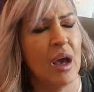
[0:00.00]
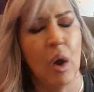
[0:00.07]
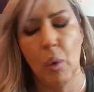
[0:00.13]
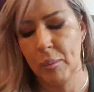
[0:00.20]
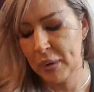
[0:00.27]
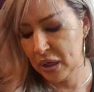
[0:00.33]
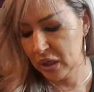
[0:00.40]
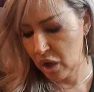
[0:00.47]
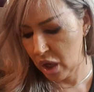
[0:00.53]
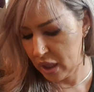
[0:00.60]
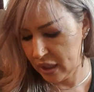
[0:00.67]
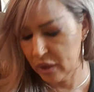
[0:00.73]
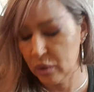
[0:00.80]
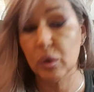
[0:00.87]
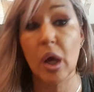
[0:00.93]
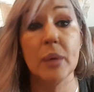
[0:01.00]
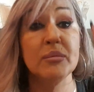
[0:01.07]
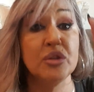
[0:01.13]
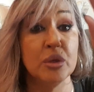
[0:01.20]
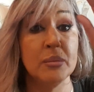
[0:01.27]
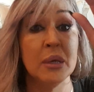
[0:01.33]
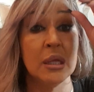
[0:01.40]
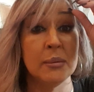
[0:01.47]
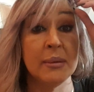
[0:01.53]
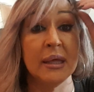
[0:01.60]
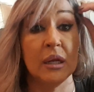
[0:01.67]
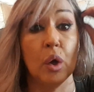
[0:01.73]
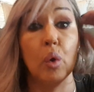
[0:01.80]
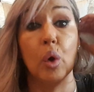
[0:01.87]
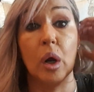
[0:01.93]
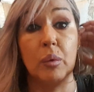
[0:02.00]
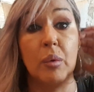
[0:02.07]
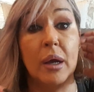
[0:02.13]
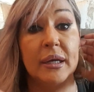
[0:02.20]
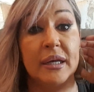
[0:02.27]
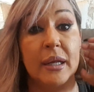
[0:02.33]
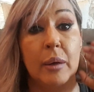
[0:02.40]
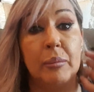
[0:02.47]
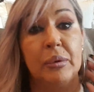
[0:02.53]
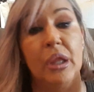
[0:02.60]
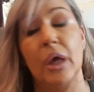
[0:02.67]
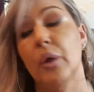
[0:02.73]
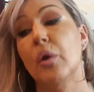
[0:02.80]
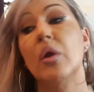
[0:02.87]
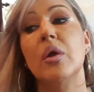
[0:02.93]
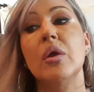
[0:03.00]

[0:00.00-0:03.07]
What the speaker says: Oh my God, it'll come to me in a minute, or I'll write it down below.